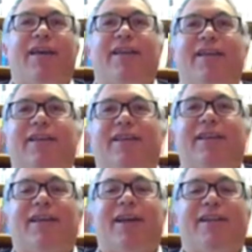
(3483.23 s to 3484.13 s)
in
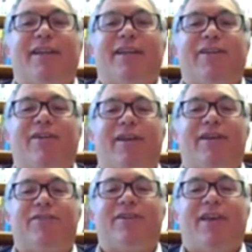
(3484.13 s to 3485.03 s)
the
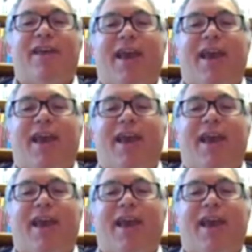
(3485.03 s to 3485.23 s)
1930s.